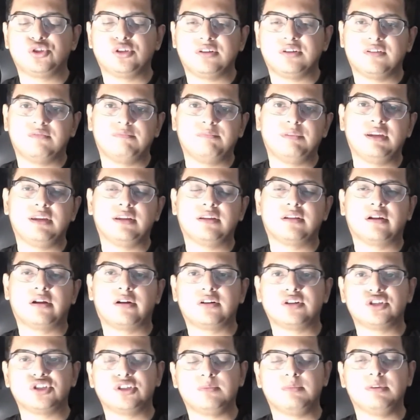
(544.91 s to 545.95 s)
of being
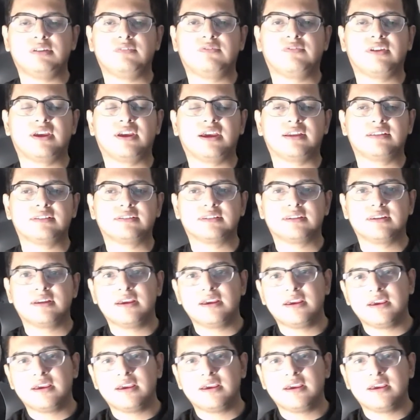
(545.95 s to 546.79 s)
RGB fans.